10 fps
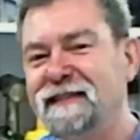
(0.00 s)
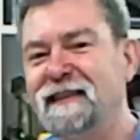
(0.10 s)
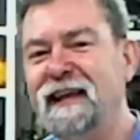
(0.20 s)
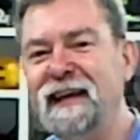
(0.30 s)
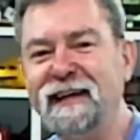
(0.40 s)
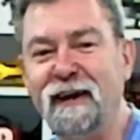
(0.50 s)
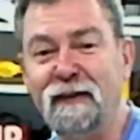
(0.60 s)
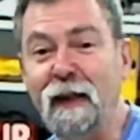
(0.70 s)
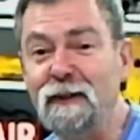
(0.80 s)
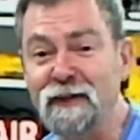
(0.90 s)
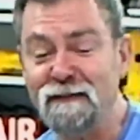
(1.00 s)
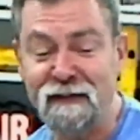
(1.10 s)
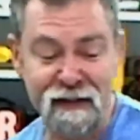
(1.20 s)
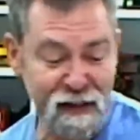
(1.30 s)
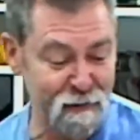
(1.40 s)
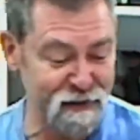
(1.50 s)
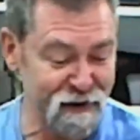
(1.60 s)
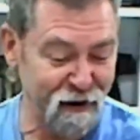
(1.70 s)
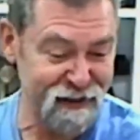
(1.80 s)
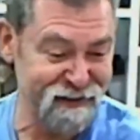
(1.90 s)
So there you go. That was
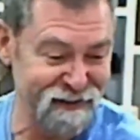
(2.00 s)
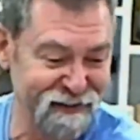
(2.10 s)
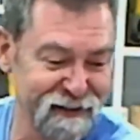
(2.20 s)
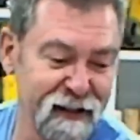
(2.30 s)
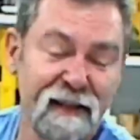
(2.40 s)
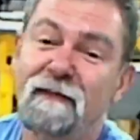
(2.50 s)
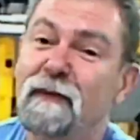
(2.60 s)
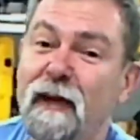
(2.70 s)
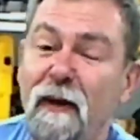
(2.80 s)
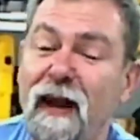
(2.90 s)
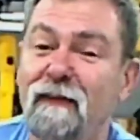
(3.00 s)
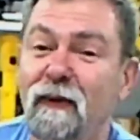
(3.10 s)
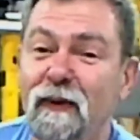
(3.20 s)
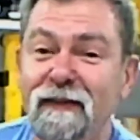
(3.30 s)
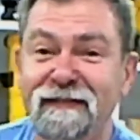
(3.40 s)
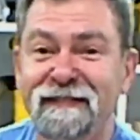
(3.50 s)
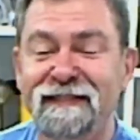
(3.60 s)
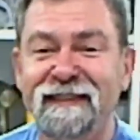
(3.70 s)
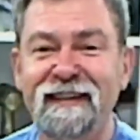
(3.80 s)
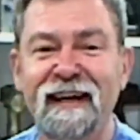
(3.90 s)
nice. Go and have a look.
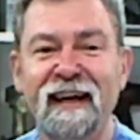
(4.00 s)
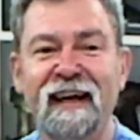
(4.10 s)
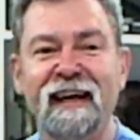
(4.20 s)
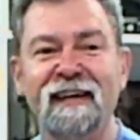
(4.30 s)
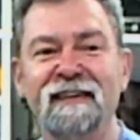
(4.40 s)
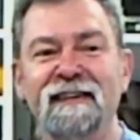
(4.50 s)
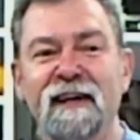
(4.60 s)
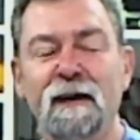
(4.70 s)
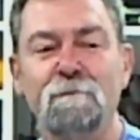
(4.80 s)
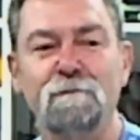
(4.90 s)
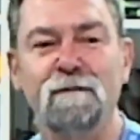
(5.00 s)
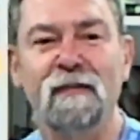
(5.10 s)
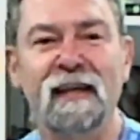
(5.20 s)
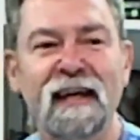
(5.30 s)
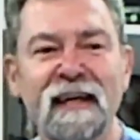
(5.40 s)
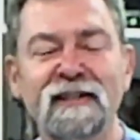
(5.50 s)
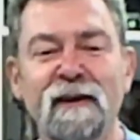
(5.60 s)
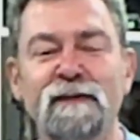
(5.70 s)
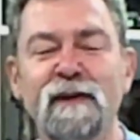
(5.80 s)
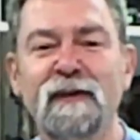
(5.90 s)
And he's
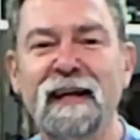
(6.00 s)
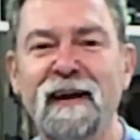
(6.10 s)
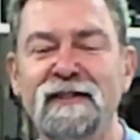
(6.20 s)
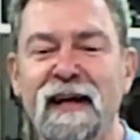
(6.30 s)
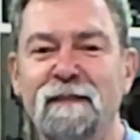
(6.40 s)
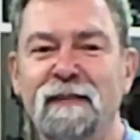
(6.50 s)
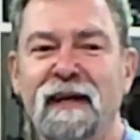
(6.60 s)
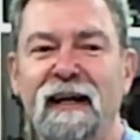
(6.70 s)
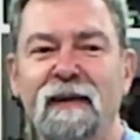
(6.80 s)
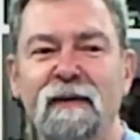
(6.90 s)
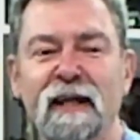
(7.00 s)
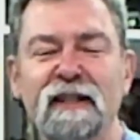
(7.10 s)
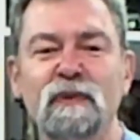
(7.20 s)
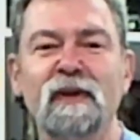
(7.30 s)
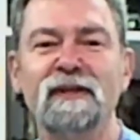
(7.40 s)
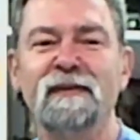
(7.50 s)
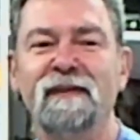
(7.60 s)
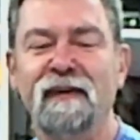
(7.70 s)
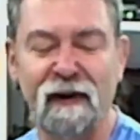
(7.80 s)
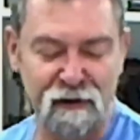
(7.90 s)
got a few videos up, and he just wants a bit
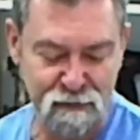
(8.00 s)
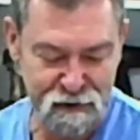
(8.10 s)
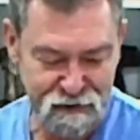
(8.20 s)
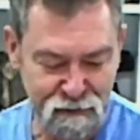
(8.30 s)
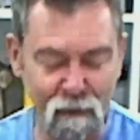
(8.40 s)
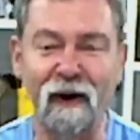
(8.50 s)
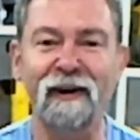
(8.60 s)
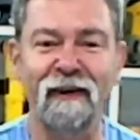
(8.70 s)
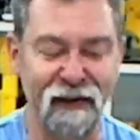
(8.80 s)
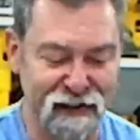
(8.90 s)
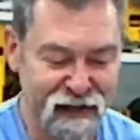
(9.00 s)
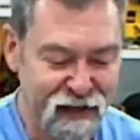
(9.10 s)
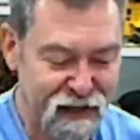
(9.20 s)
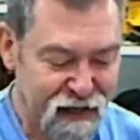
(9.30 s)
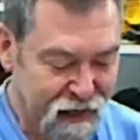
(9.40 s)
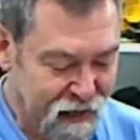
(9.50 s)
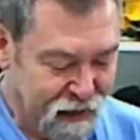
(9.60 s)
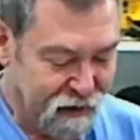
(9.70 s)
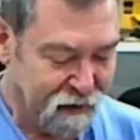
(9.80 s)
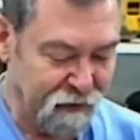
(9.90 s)
of encouragement. Why not?
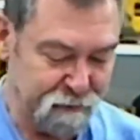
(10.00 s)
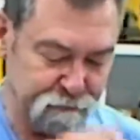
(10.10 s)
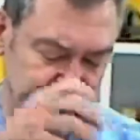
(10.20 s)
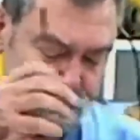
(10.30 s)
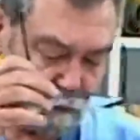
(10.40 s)
All right.